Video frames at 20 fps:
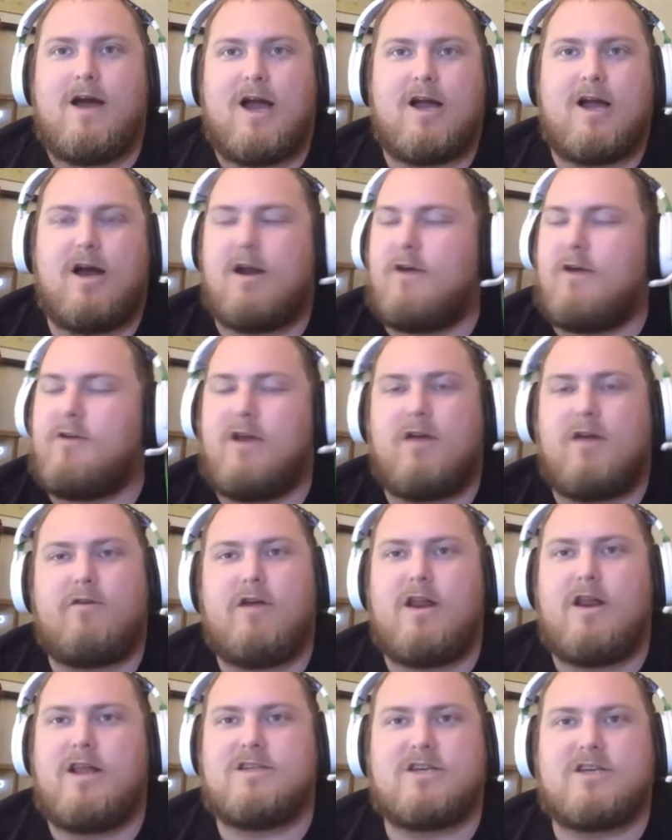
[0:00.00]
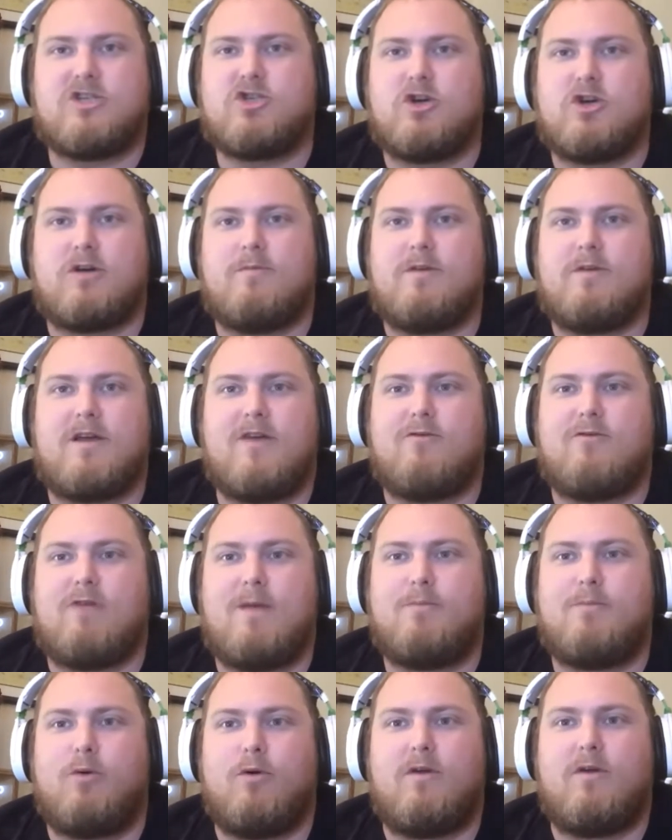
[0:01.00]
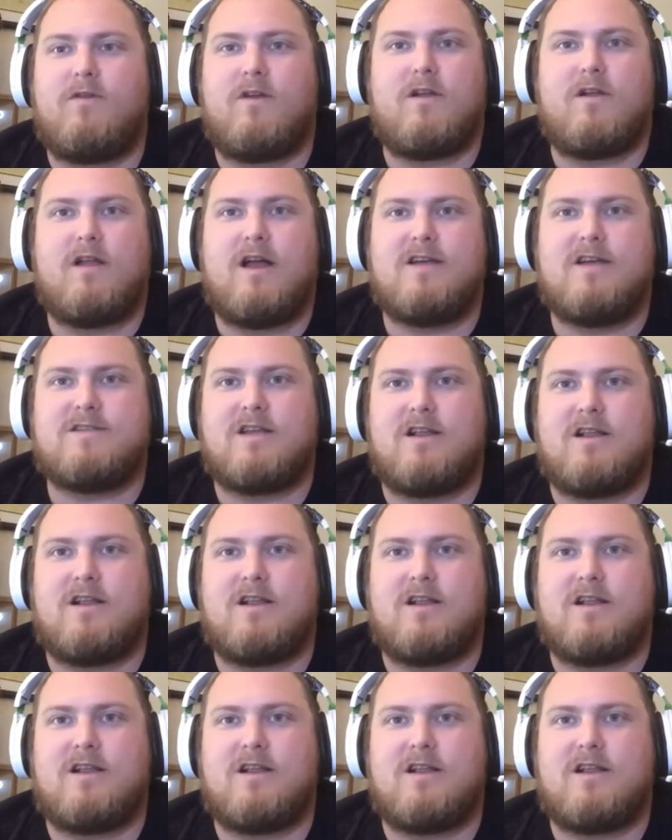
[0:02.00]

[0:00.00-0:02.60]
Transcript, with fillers: I got all the ingredients. I shook them together. I poured it in the glass.